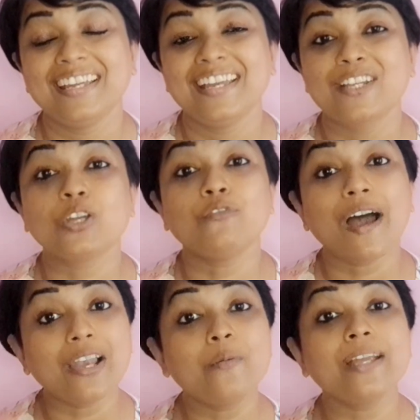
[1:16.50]
To
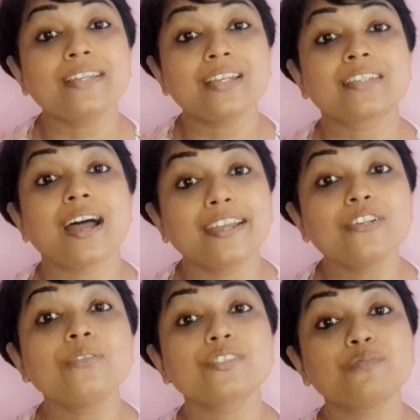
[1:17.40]
evaluate and
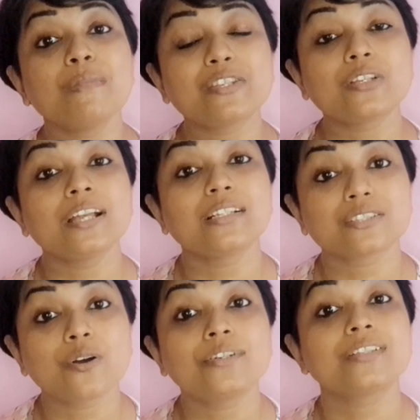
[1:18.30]
diagnose mental health
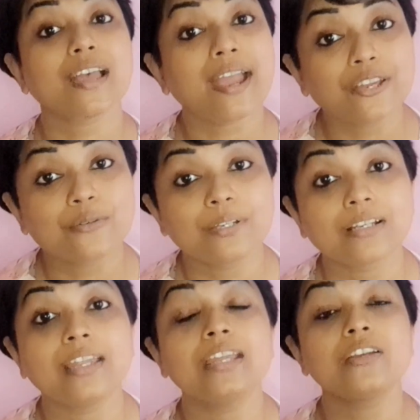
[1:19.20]
disorders
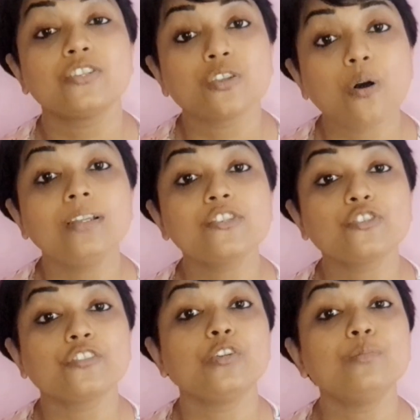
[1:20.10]
accurately, knowledge
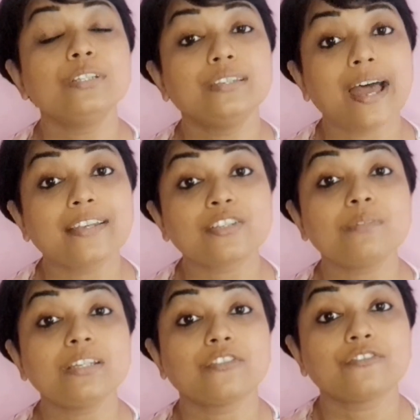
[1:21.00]
of human
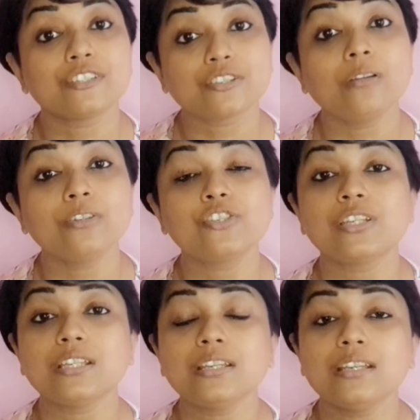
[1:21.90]
anatomy and
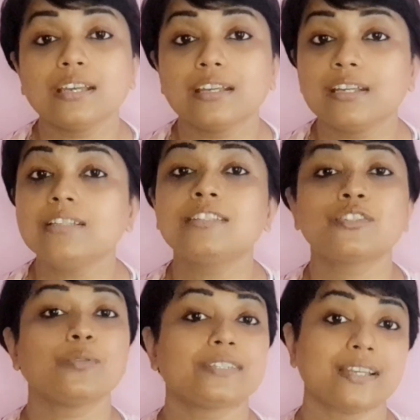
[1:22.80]
physiology is
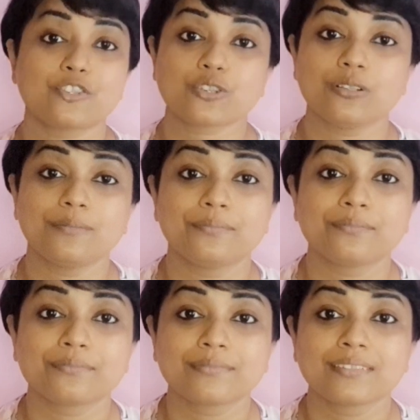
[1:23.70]
so essential.
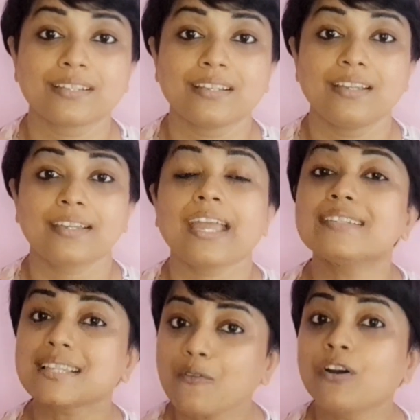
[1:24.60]

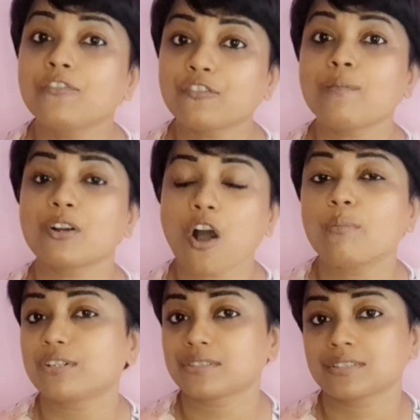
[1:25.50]
Can someone from a
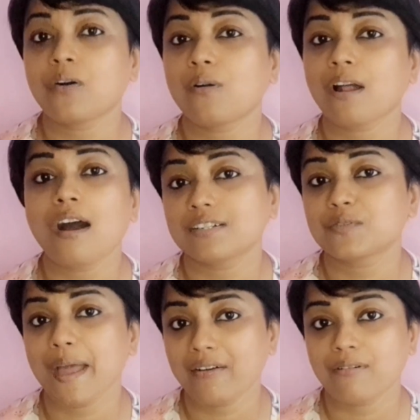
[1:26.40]
commerce or arts
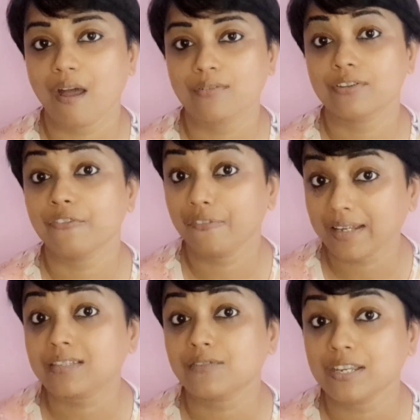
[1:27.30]
background
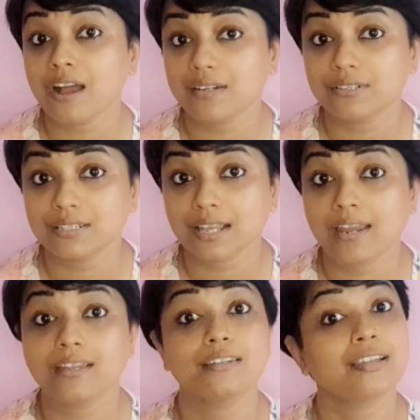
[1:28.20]
effectively
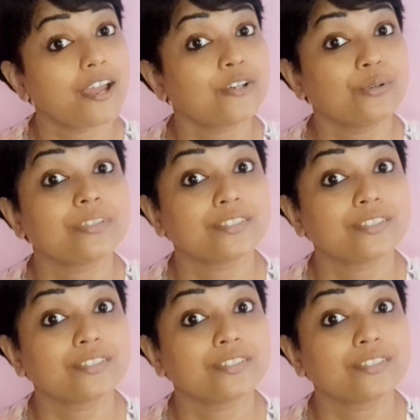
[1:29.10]
understand and diagnose these